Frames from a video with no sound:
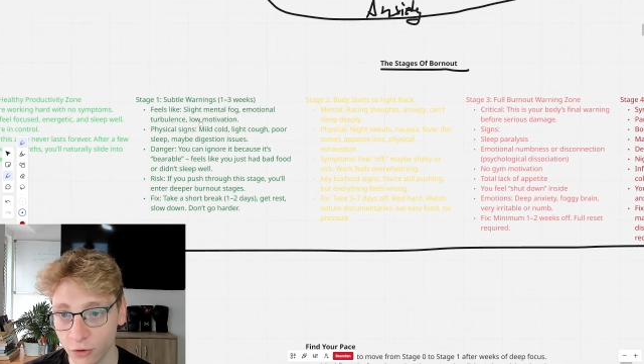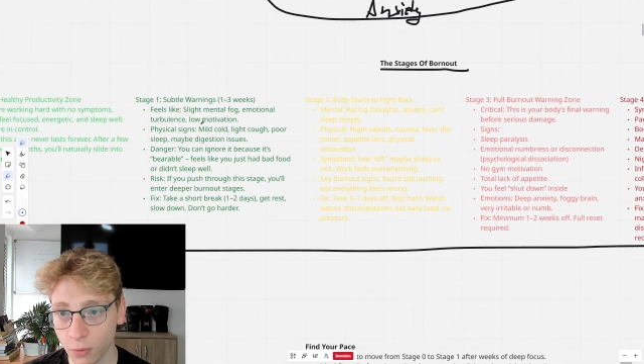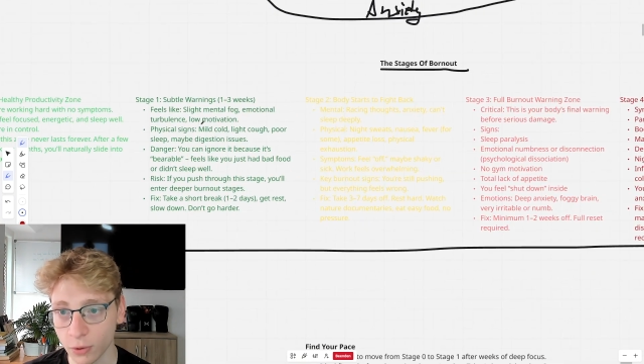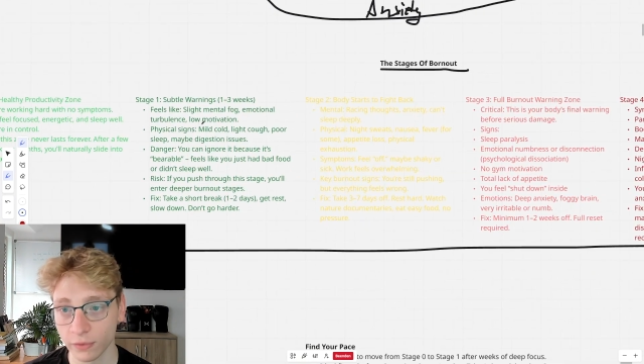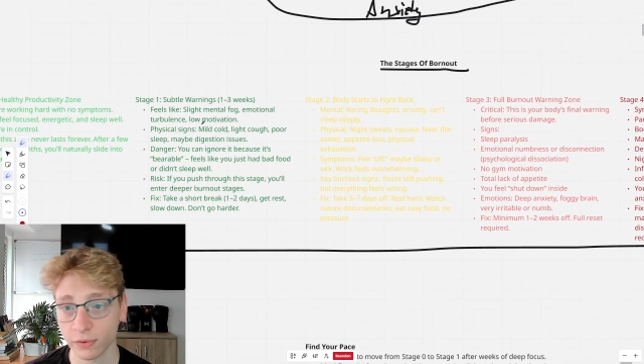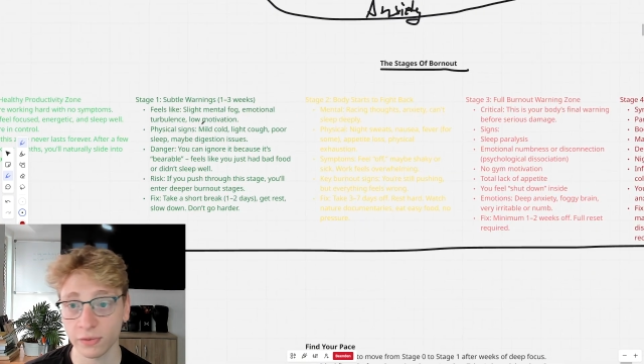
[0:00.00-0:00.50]

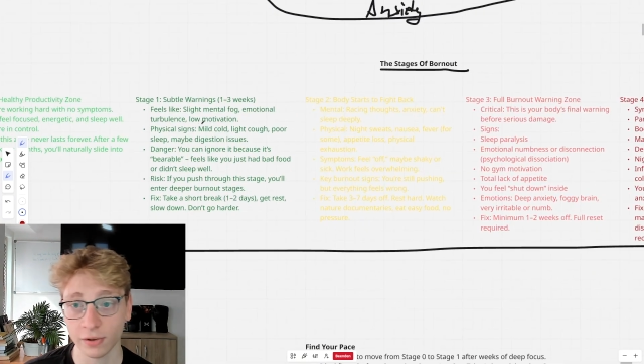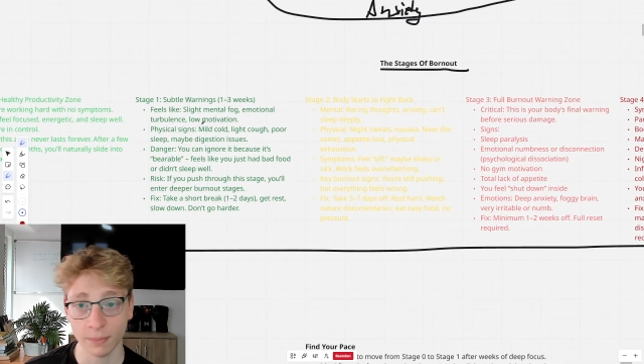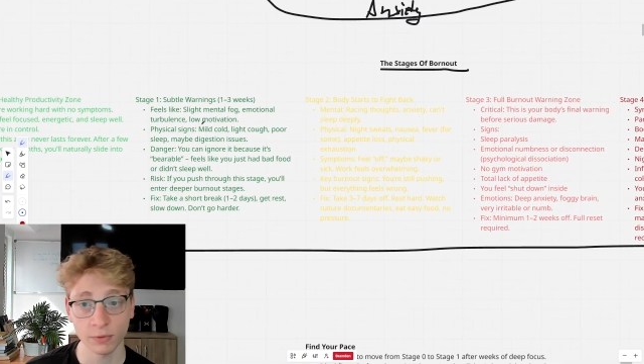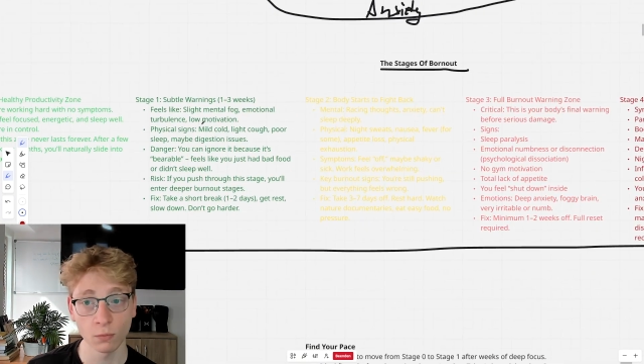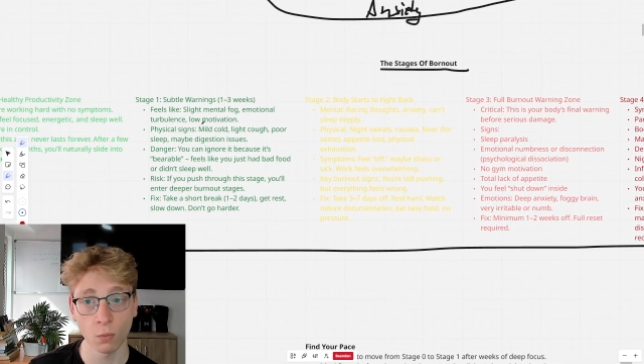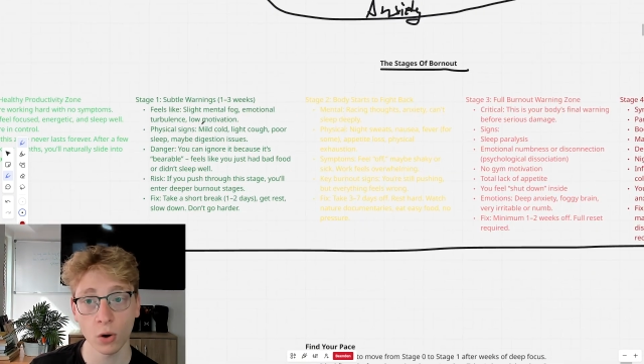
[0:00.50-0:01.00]
1 is a
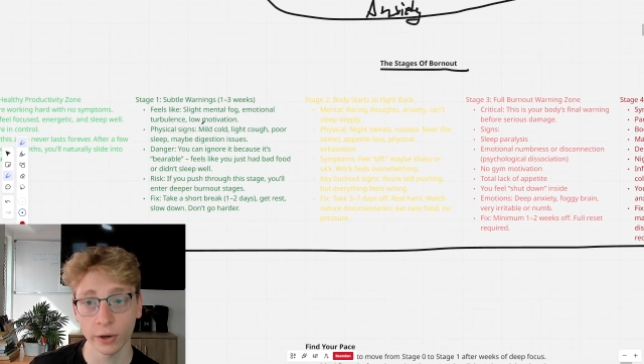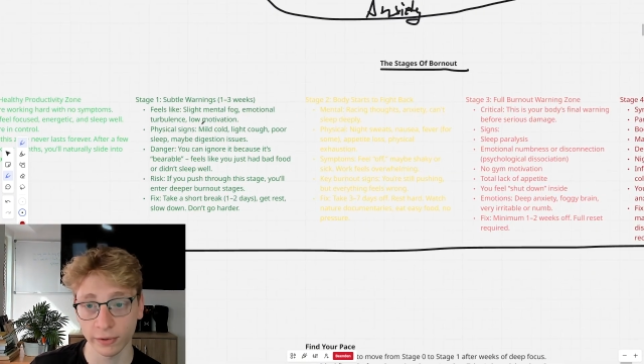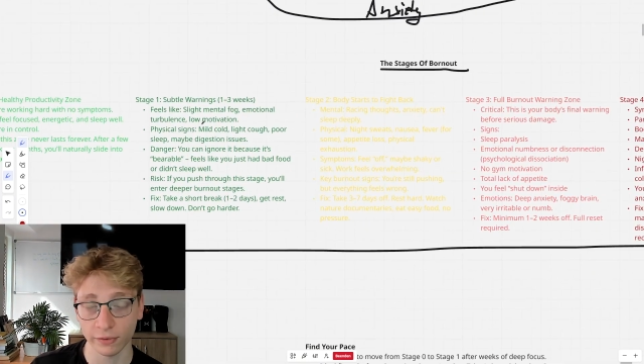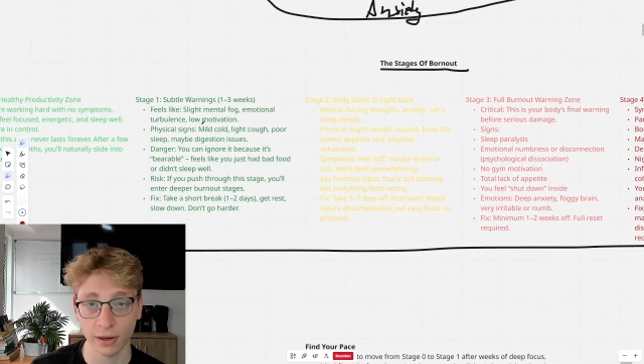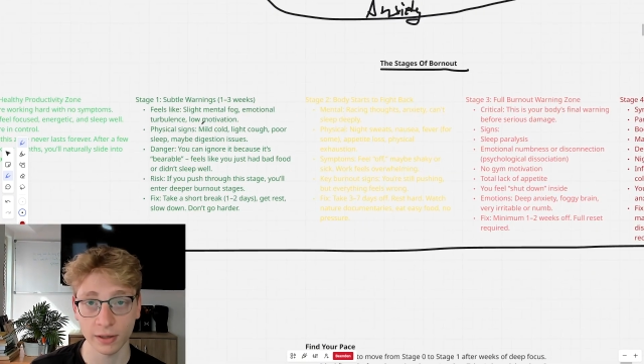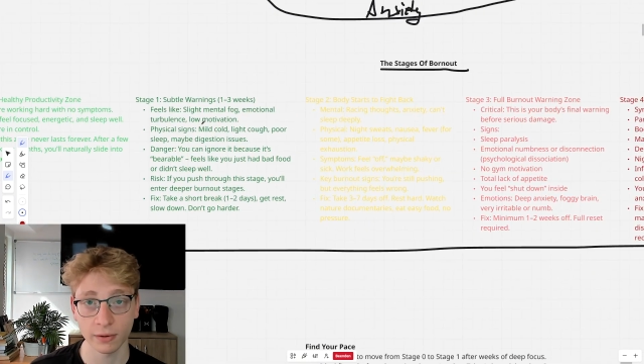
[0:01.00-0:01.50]
subtle warning
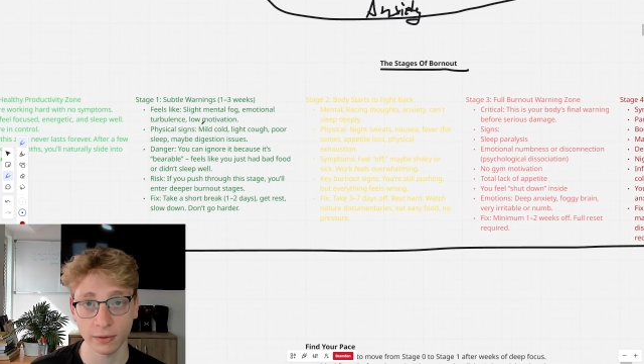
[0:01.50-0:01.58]
sign.